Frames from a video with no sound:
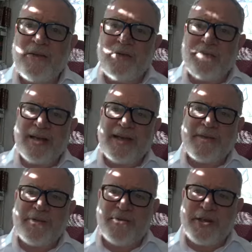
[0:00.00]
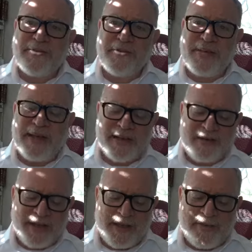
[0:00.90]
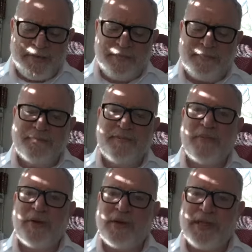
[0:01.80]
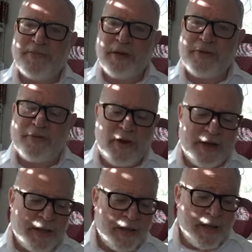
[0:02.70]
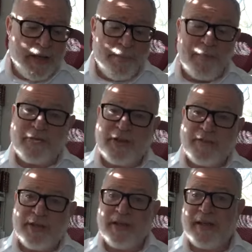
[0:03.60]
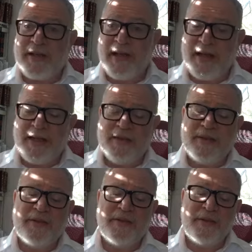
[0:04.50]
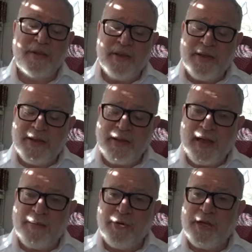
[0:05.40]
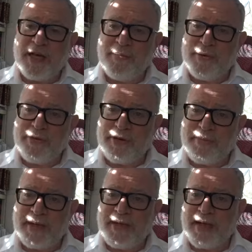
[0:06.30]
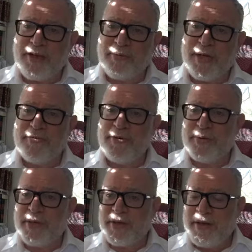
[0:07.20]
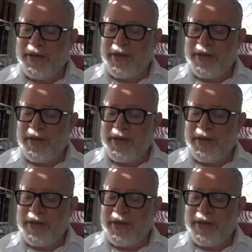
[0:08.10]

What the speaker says: Hi everybody, it's great to be back here again on Itamar. It's Friday. Parashat Vaetchanan, Nachamo, it's Shabbat Nachamo after we